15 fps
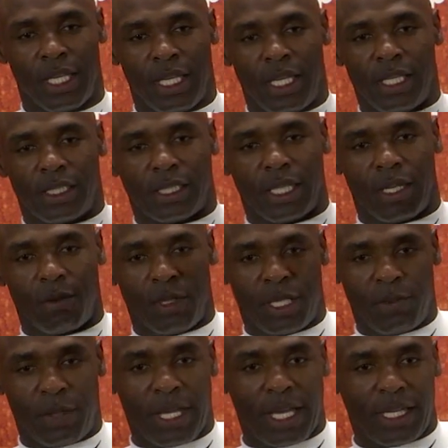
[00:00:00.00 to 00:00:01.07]
He said
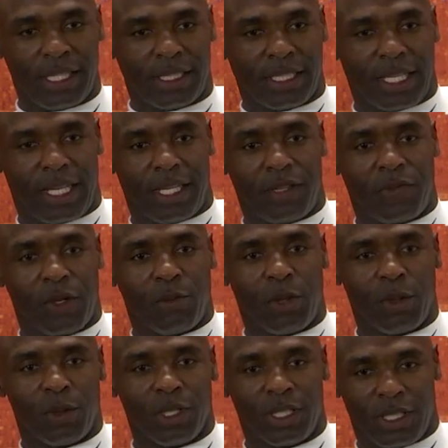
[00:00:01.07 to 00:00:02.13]
he had his hand. If you
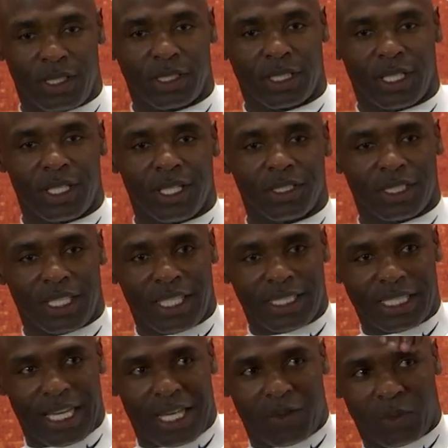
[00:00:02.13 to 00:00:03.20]
remember, it, he said
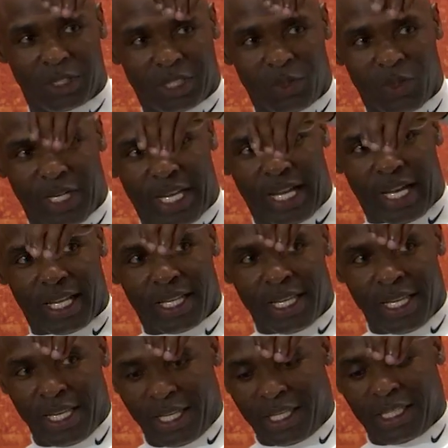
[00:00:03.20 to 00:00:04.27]
his hand was doing that,
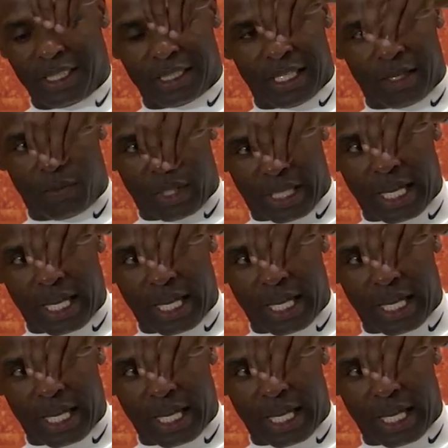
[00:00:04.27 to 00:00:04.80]
and he said, "Well,